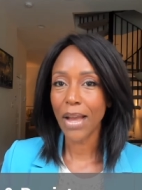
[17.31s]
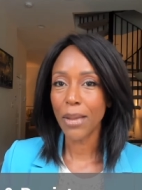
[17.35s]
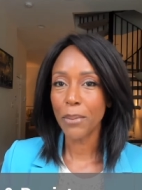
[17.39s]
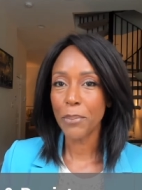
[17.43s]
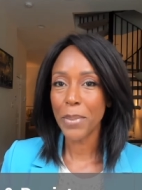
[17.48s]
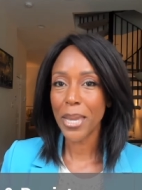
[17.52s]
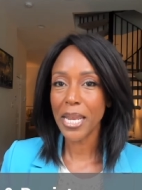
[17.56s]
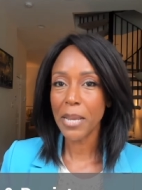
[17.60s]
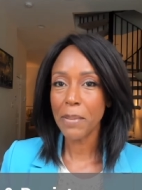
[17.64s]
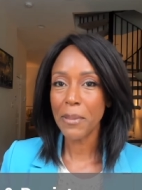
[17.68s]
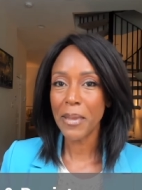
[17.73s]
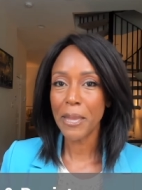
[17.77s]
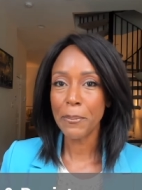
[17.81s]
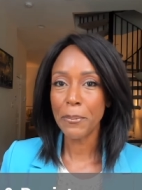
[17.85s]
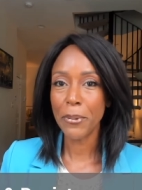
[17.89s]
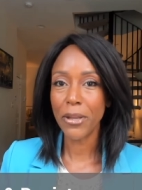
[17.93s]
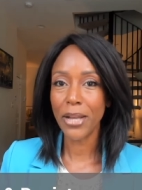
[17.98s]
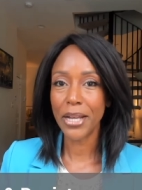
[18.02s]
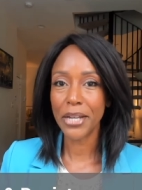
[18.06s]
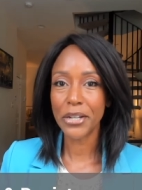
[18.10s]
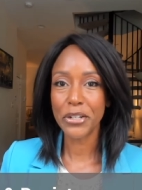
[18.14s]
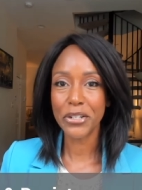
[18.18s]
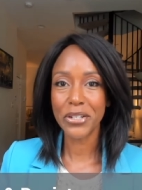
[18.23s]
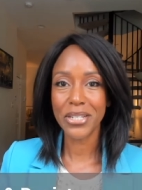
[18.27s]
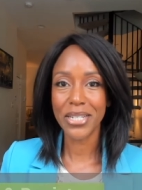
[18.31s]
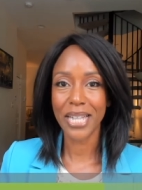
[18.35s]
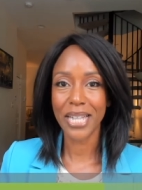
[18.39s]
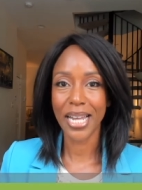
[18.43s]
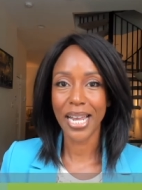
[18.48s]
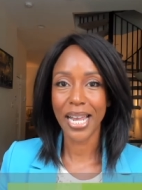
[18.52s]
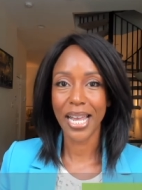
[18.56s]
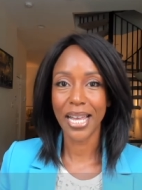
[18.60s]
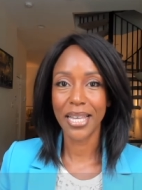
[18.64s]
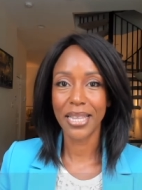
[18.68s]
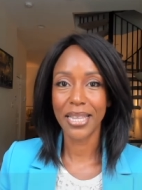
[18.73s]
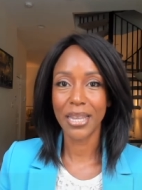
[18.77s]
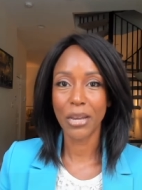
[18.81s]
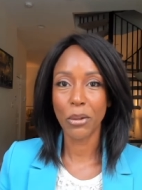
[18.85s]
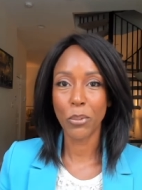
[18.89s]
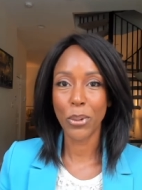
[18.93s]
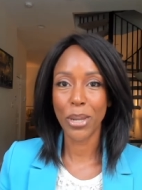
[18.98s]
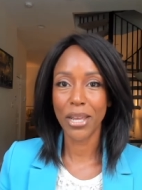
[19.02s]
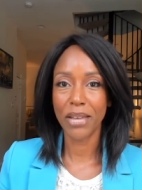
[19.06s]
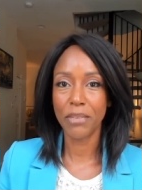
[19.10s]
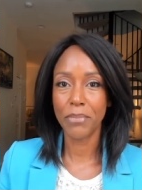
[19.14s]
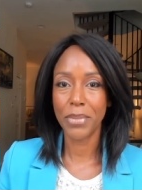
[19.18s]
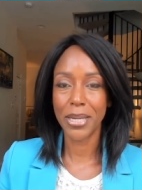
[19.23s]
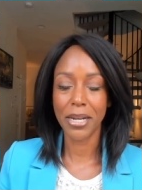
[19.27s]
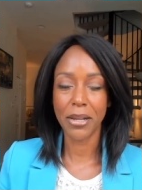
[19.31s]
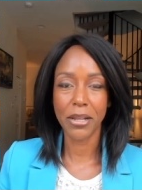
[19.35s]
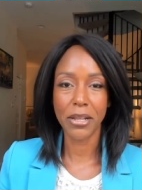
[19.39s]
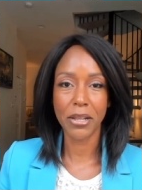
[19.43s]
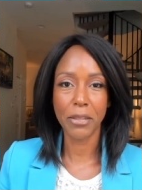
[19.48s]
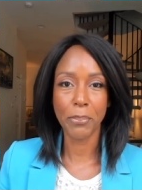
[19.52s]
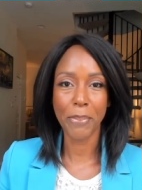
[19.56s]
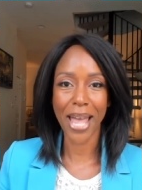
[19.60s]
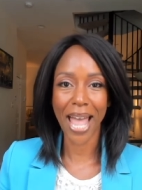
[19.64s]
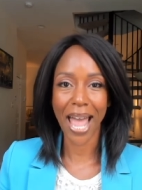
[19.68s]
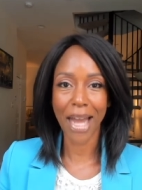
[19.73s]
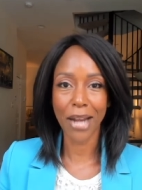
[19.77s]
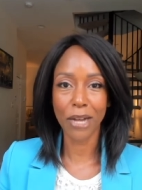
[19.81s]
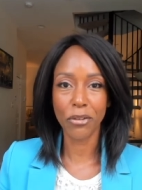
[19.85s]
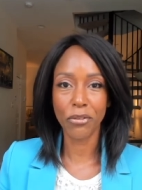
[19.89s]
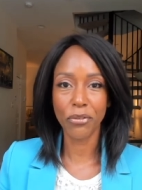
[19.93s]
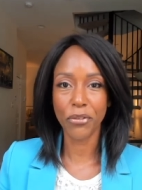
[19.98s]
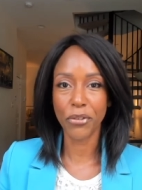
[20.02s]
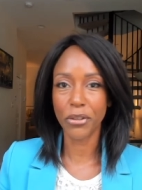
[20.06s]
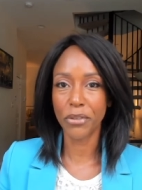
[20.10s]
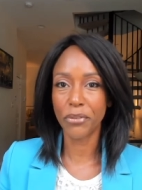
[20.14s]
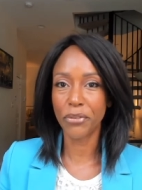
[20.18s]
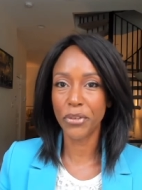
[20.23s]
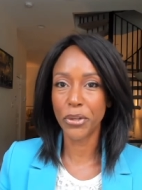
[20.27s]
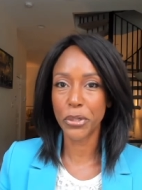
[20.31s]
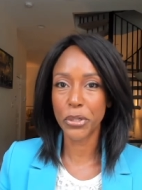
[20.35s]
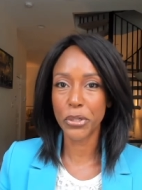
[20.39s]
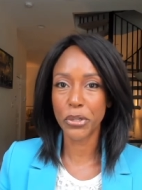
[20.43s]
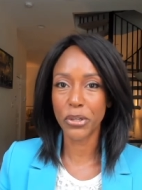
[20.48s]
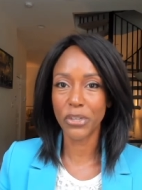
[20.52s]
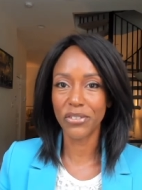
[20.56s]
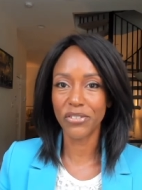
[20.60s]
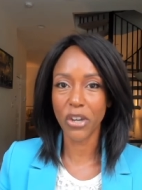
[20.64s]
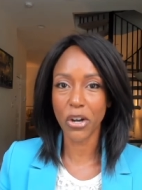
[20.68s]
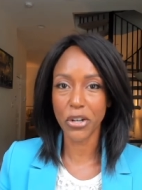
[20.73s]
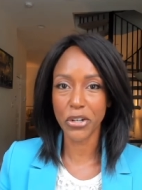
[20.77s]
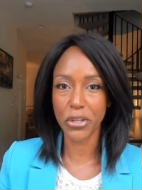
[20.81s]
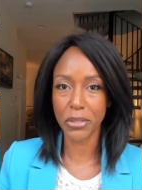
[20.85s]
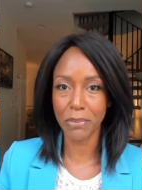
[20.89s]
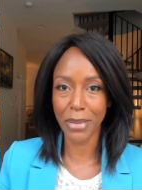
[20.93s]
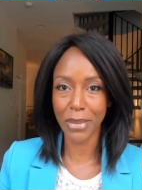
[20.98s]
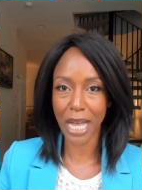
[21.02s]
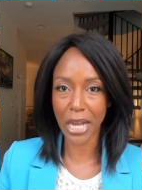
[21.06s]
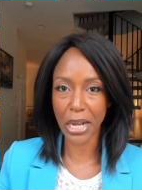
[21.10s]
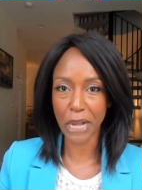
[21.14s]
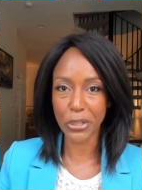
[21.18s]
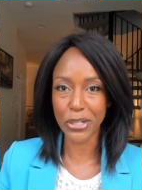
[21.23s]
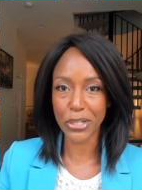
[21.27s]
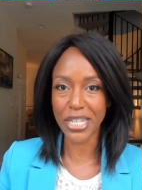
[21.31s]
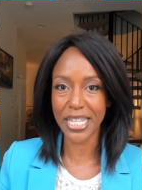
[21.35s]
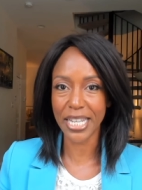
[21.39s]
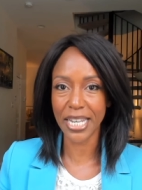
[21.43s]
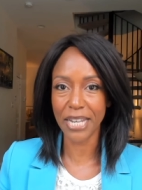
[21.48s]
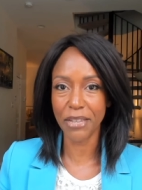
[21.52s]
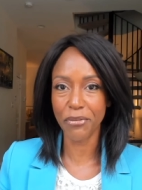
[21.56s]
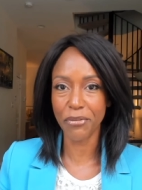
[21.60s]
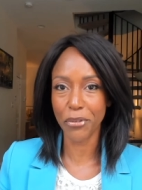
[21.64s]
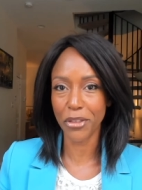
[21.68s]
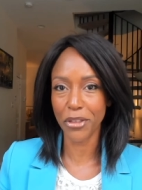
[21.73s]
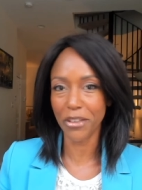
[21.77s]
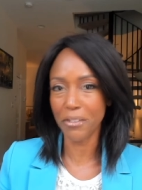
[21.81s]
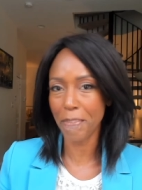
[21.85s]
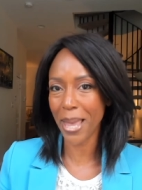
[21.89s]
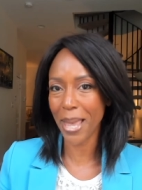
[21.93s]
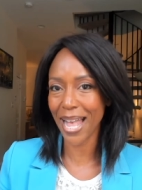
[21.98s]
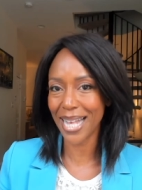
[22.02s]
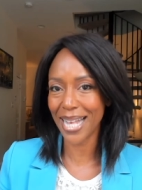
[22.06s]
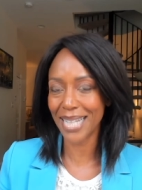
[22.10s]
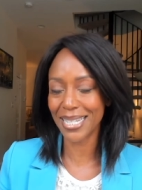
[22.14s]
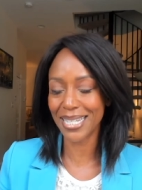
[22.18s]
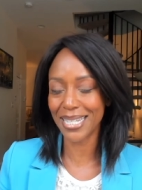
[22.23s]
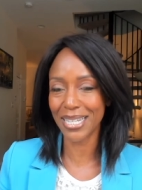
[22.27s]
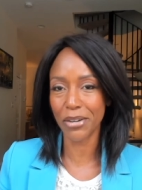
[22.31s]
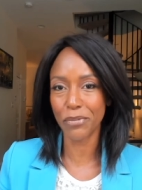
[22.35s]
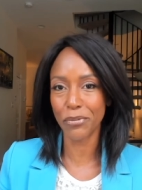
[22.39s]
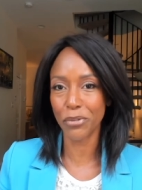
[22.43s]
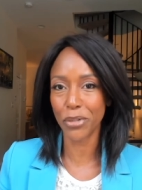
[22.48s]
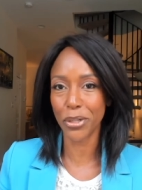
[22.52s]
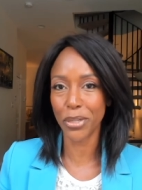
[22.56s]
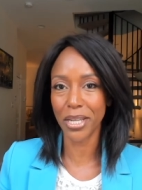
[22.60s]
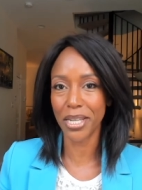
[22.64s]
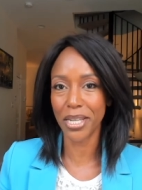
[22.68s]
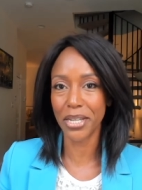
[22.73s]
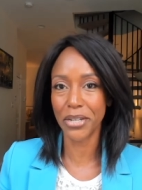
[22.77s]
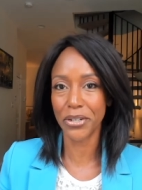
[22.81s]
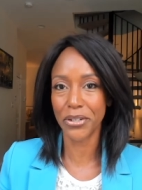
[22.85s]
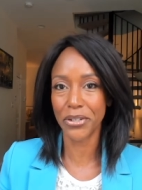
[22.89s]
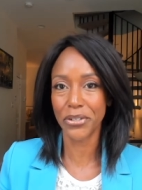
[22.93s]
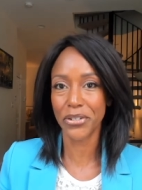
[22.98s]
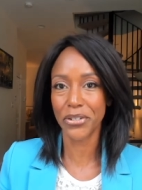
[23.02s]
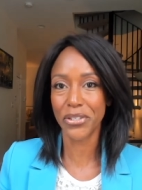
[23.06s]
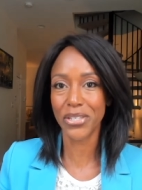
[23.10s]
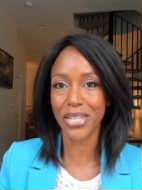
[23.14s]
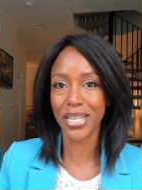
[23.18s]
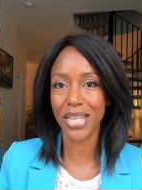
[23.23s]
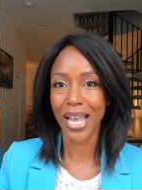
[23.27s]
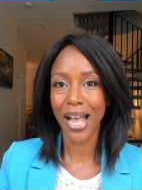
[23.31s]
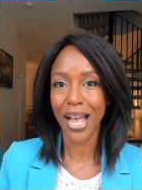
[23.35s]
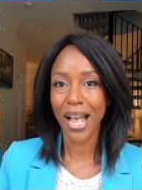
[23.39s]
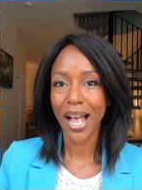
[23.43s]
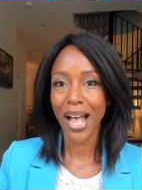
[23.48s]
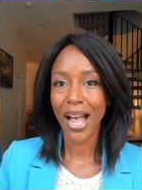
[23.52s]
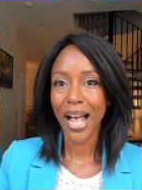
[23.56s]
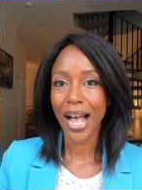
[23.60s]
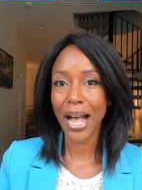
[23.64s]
Now, many people understand that we have been in the battle for the future of our democracy for the past several years,